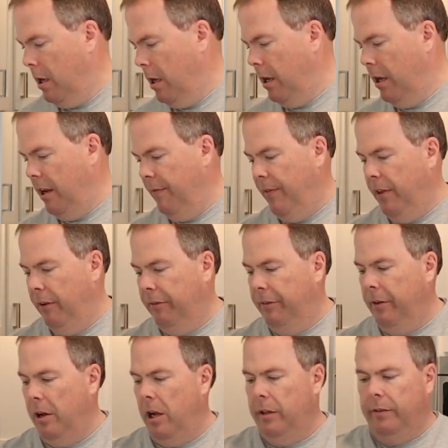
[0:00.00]
Enough of the
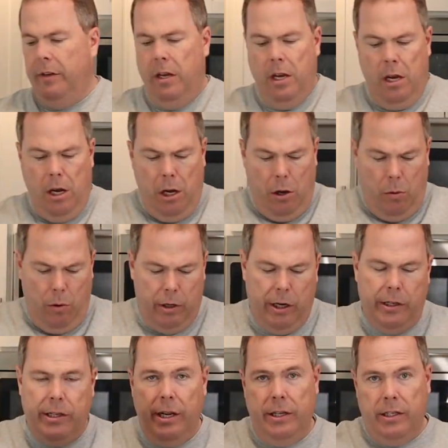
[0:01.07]
salt. We're
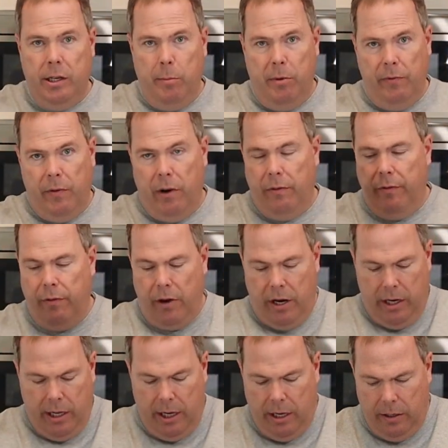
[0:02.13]
going to take some of our
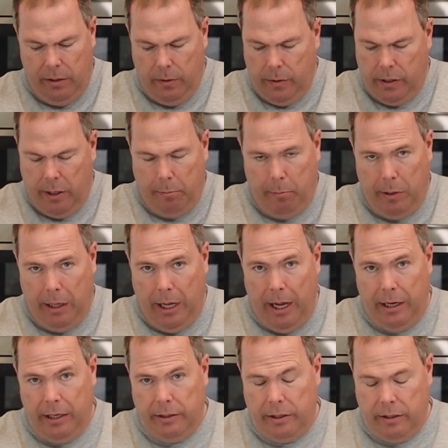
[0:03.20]
friend Kinder's The
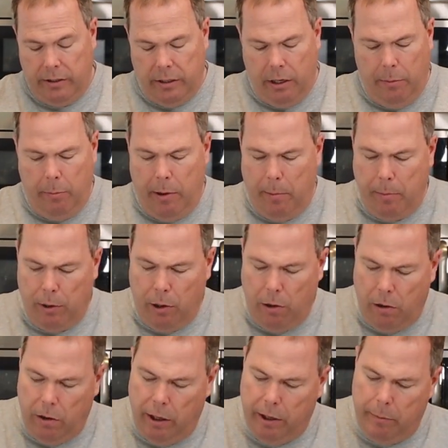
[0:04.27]
Blend. It's a salt, pepper,
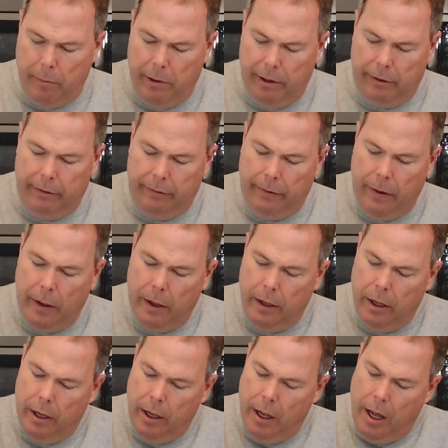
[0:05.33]
garlic mix.
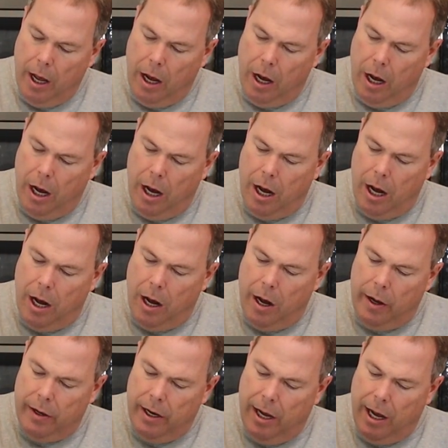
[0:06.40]

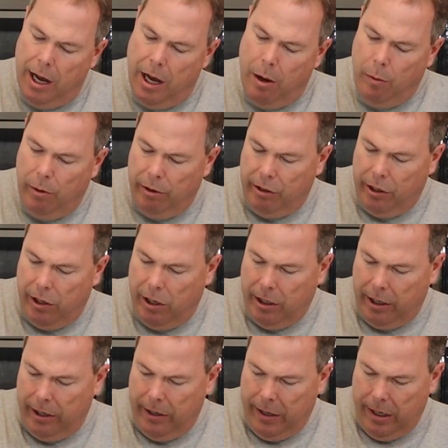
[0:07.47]
Now we're
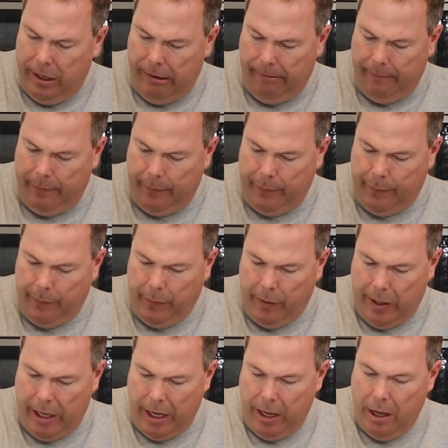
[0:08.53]
talking.
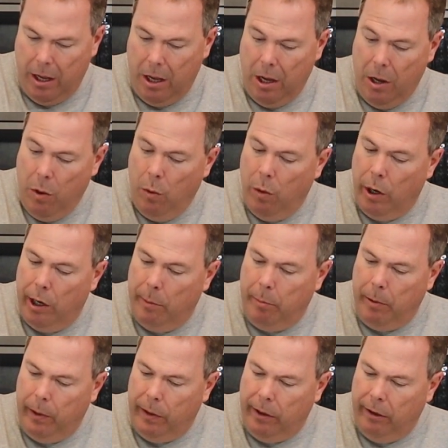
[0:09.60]
We're going to
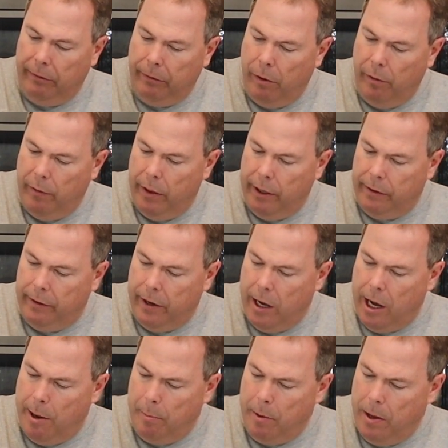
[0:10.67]
put this over the
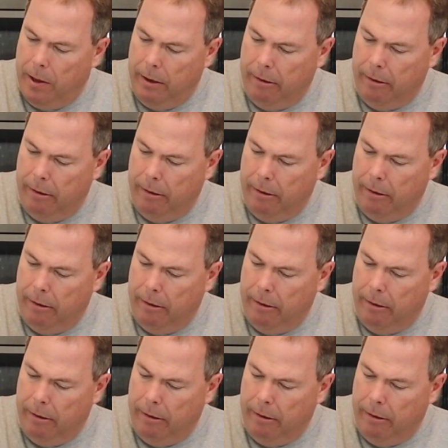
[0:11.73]
top.